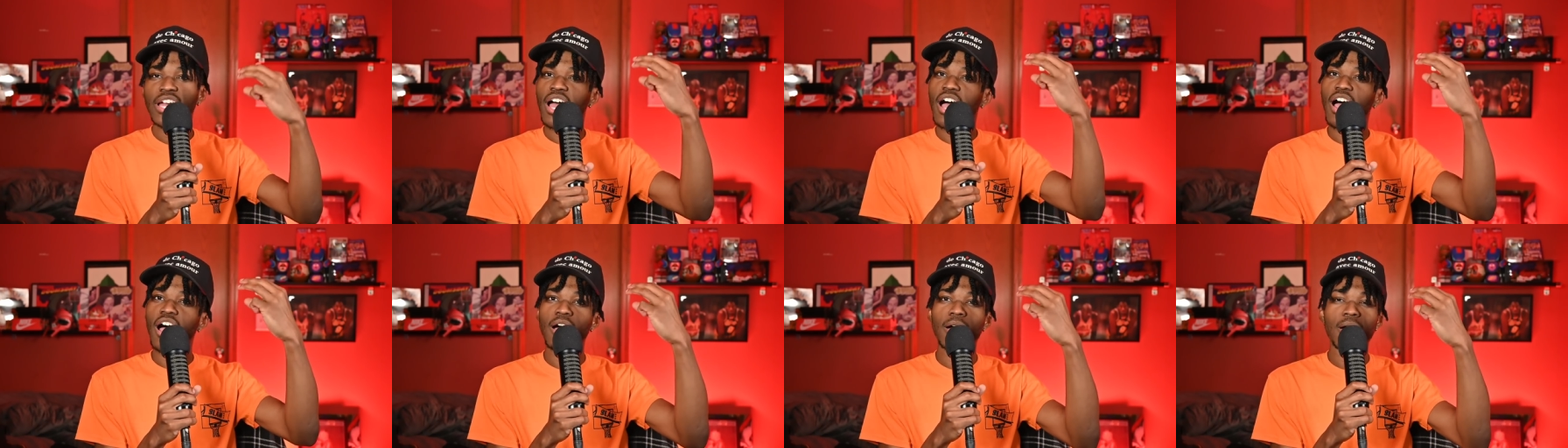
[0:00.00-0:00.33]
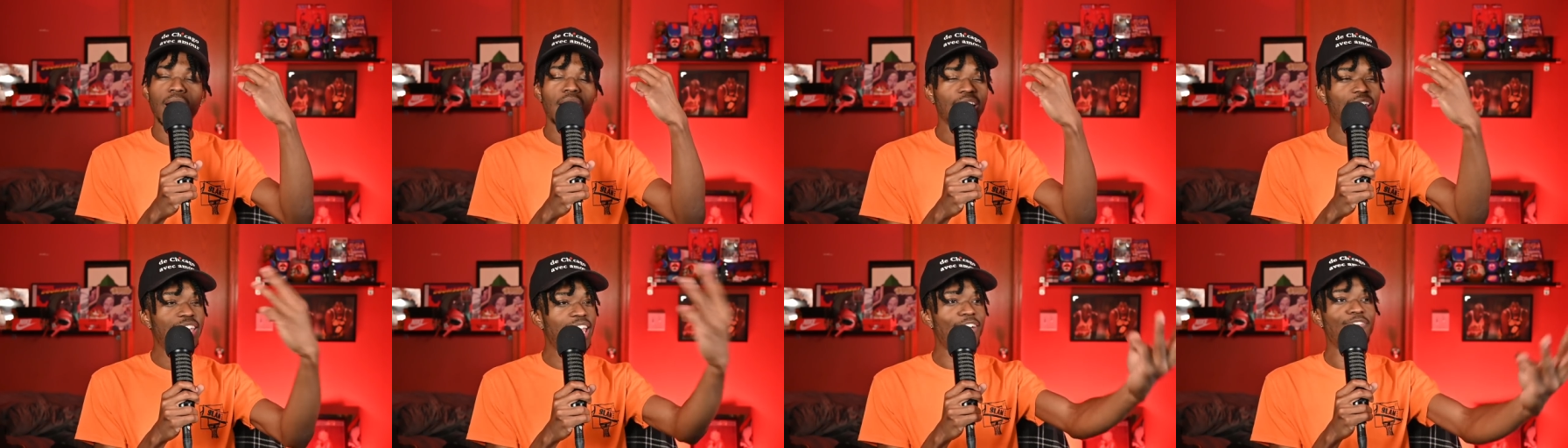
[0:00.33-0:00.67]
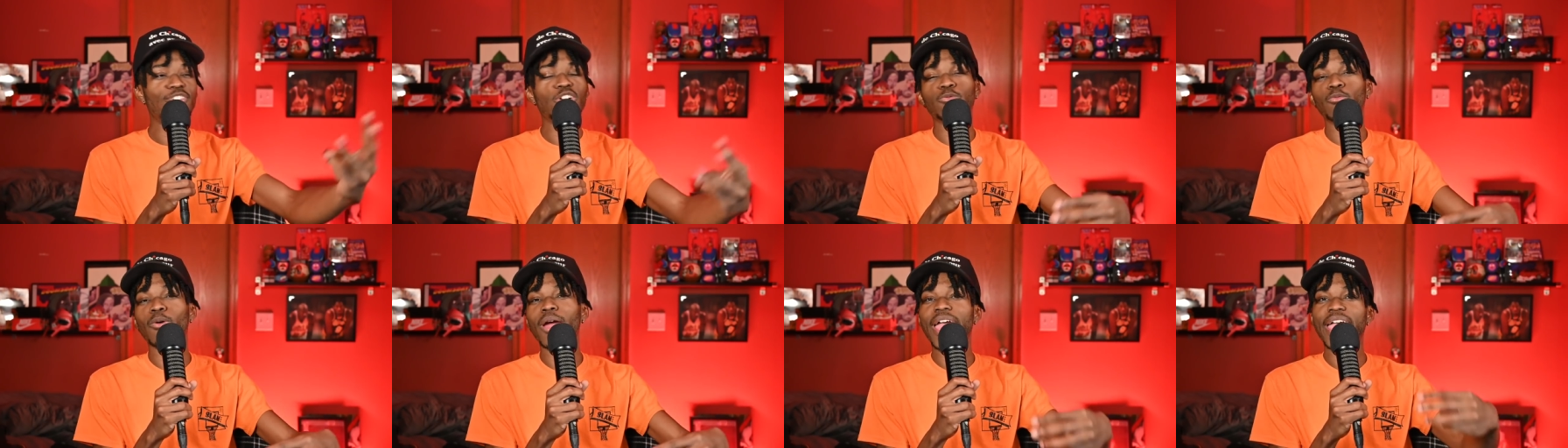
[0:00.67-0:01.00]
uh, uh,
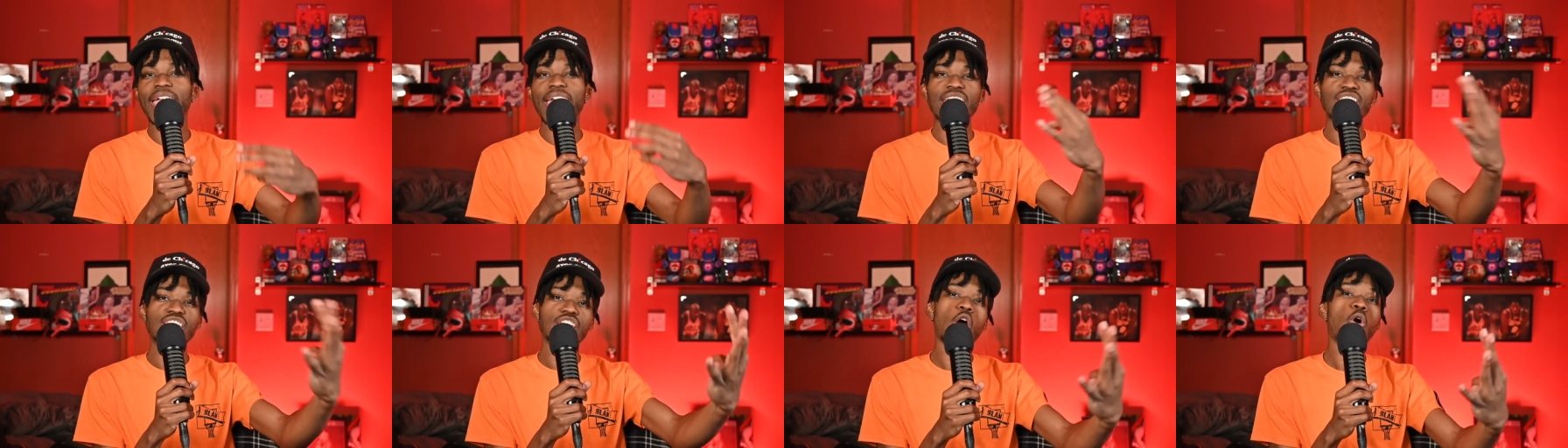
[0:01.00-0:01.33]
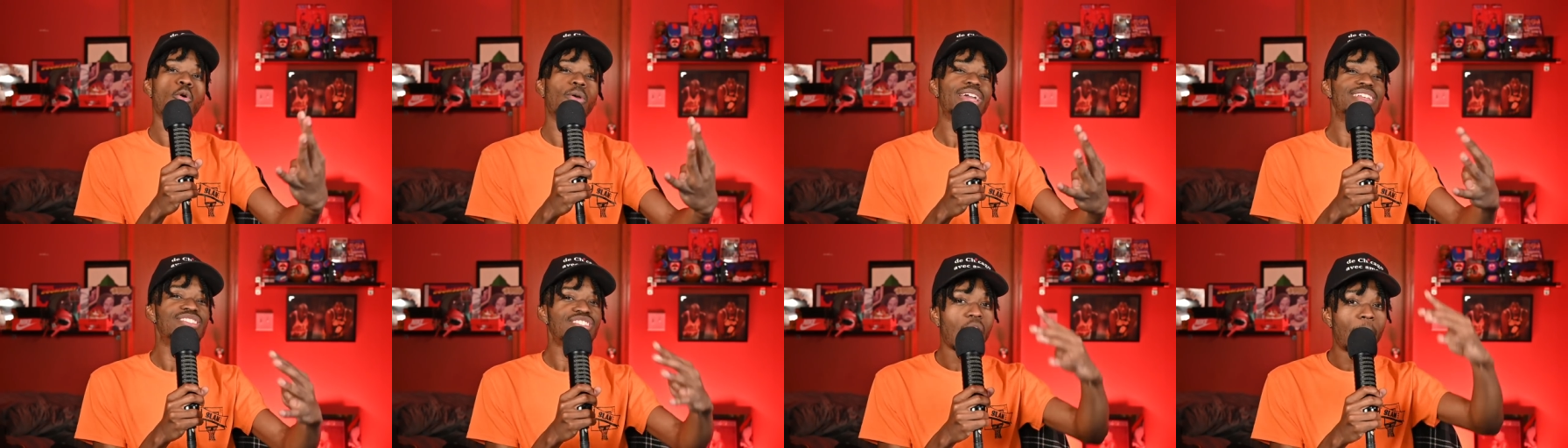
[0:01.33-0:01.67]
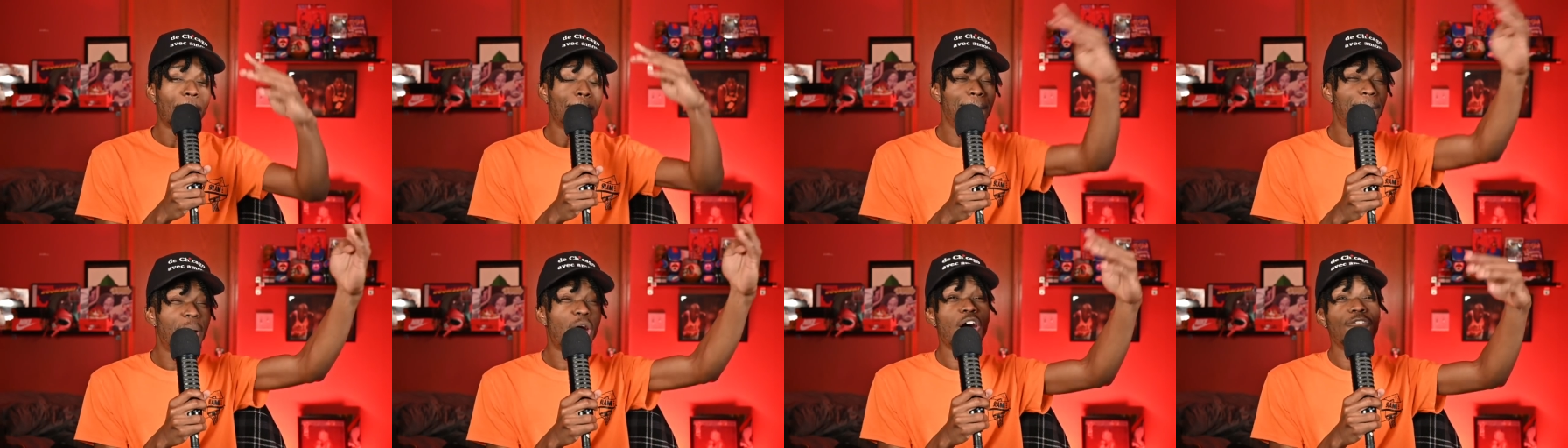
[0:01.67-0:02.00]
Kevin Durant, and Jokic
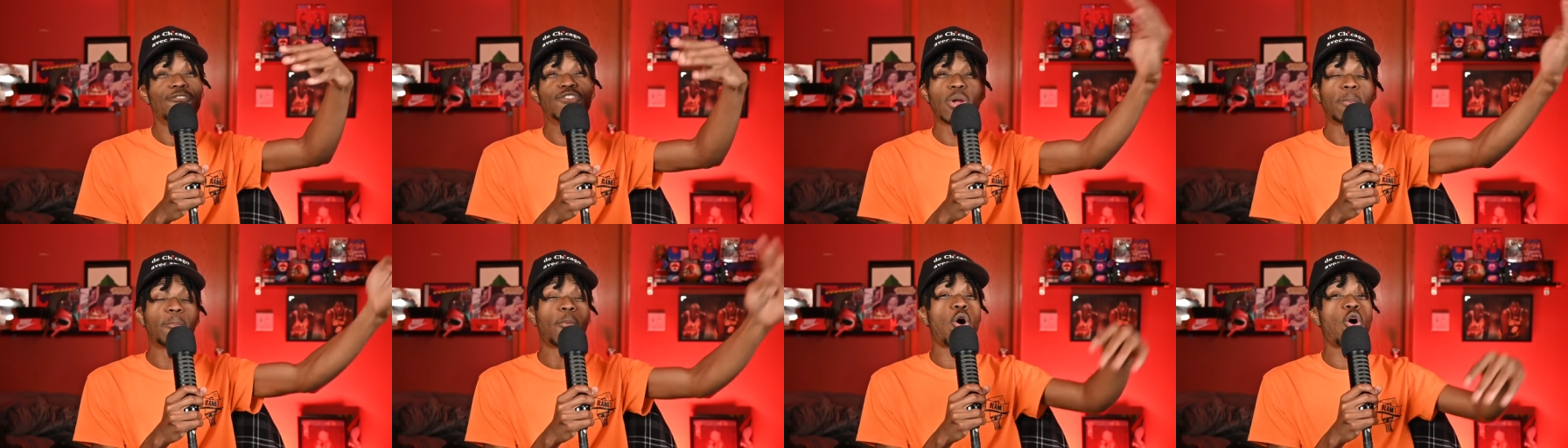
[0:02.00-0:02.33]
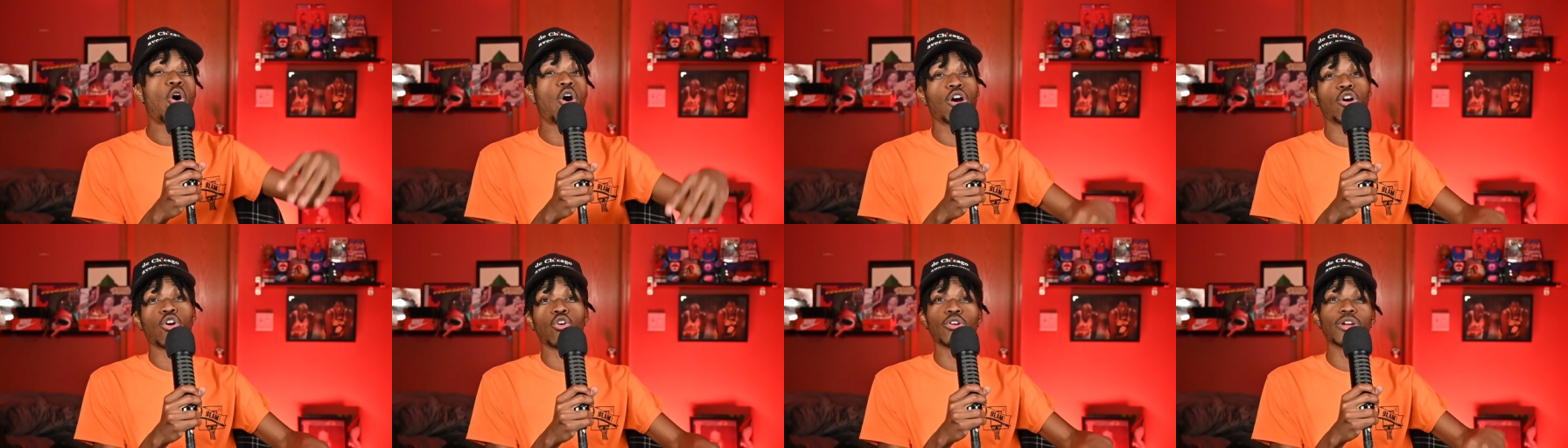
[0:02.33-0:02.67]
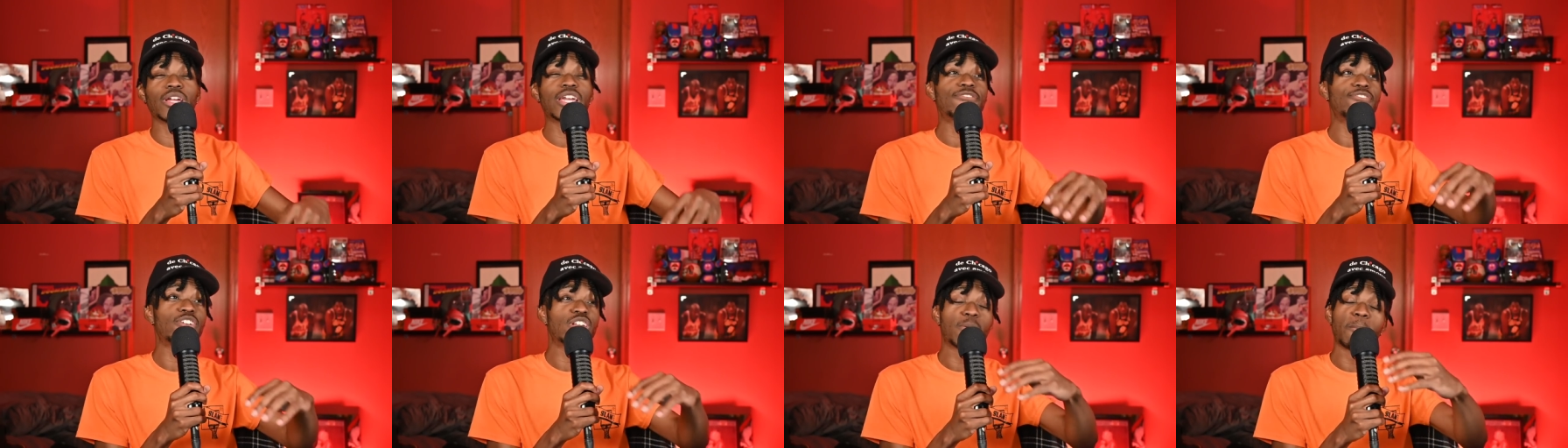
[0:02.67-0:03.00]
above DeMar or
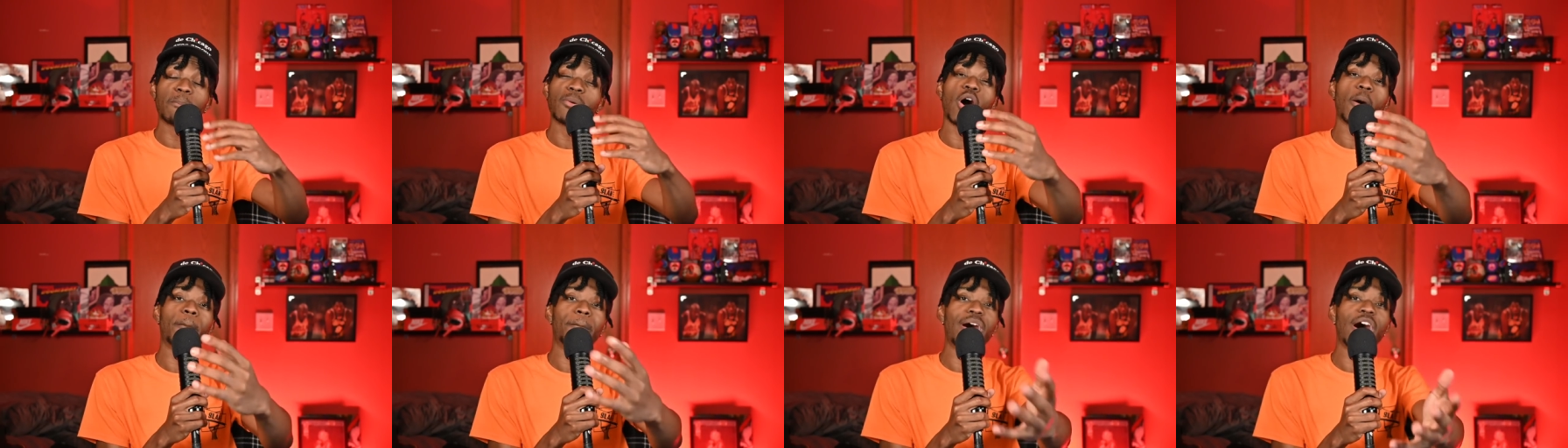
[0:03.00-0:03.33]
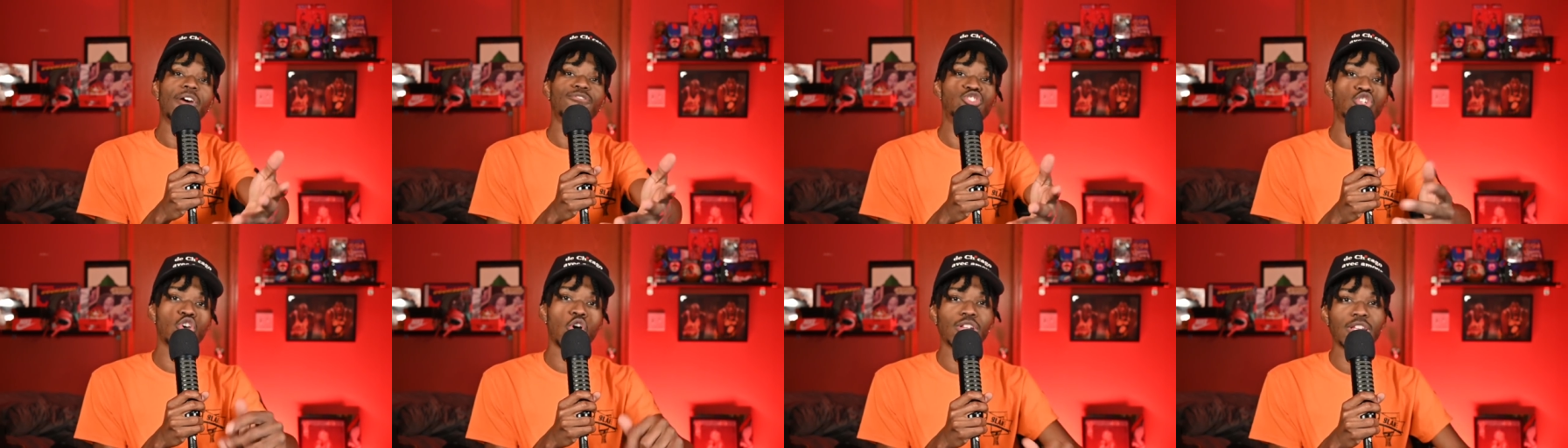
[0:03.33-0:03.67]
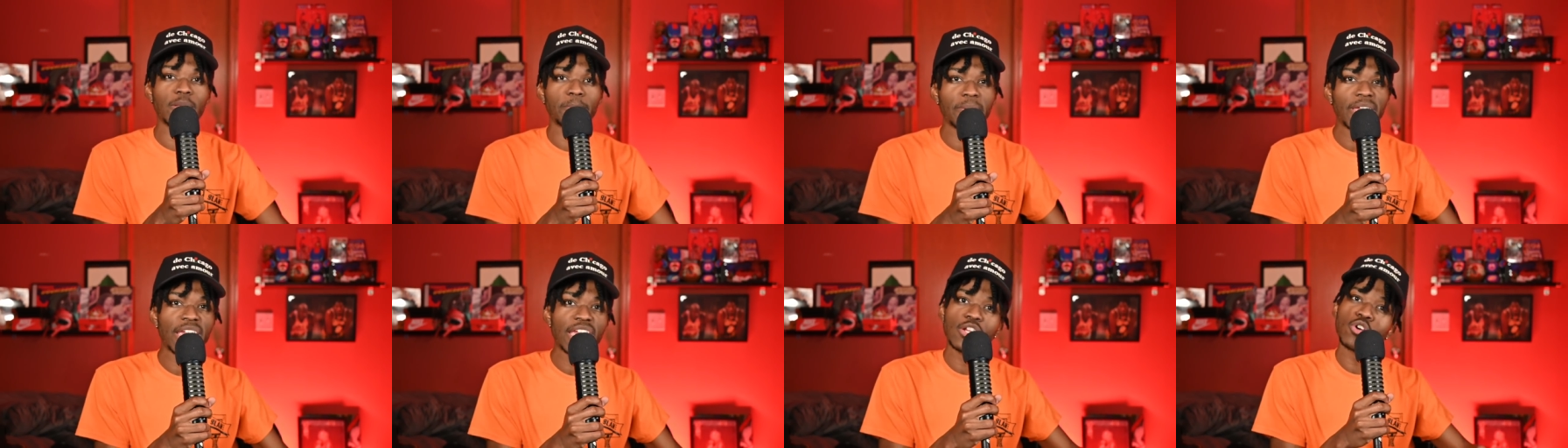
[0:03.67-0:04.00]
even above Joel
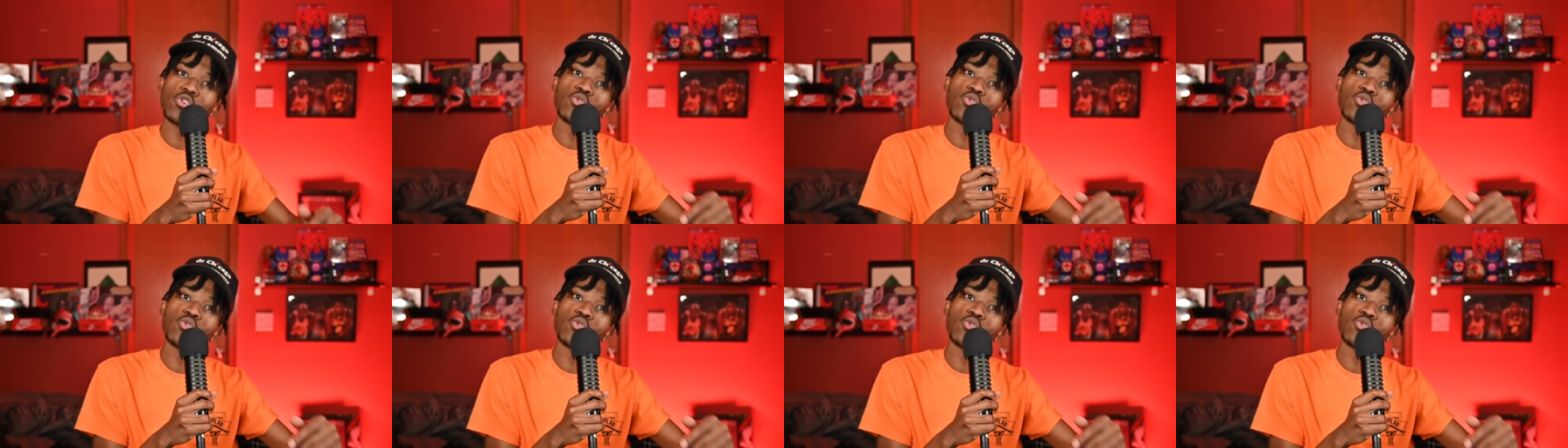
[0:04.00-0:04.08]
Embiid,